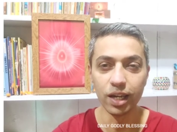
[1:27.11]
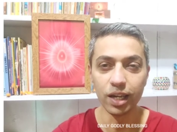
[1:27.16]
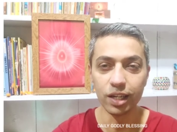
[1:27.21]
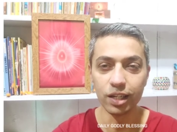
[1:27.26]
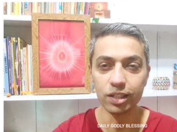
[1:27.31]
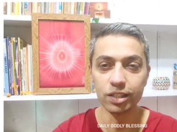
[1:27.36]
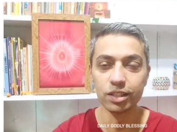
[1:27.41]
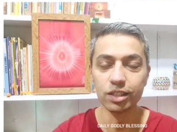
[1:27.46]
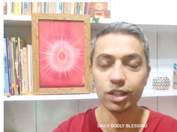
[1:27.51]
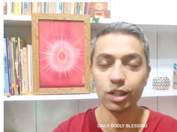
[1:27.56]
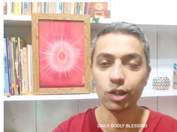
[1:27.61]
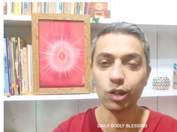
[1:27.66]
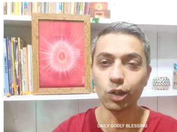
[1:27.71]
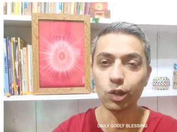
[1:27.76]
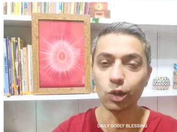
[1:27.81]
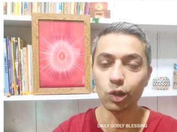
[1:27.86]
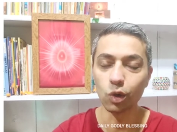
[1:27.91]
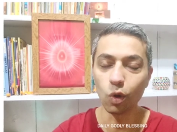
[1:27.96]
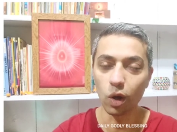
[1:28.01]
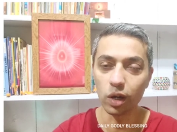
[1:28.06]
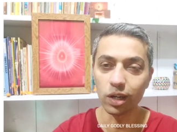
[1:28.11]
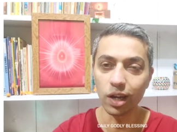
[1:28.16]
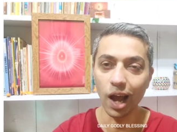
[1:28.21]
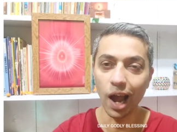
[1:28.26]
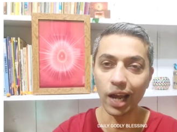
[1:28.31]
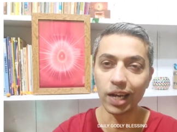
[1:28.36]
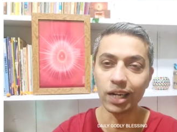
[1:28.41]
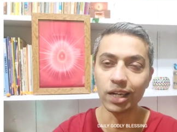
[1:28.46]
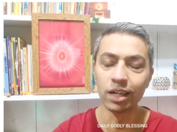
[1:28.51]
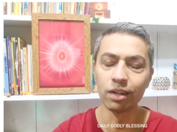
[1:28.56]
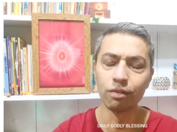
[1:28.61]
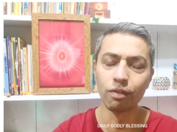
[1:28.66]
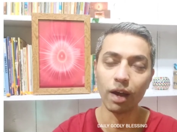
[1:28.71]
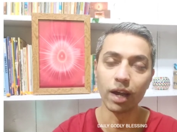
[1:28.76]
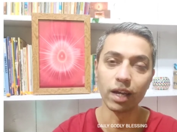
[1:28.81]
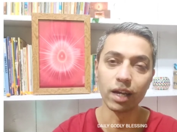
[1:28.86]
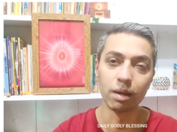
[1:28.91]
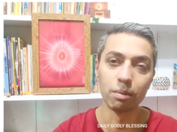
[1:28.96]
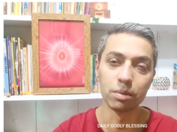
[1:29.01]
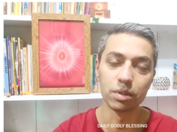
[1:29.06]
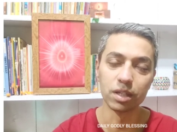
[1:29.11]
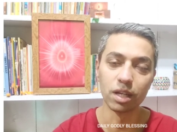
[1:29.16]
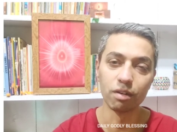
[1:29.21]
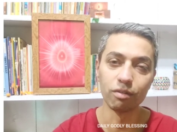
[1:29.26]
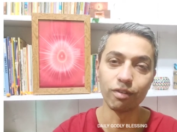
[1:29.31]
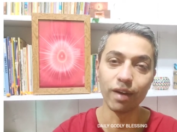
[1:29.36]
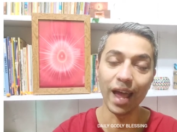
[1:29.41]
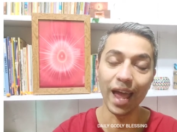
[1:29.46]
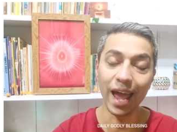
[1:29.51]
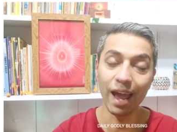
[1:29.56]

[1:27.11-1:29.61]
is not identifying himself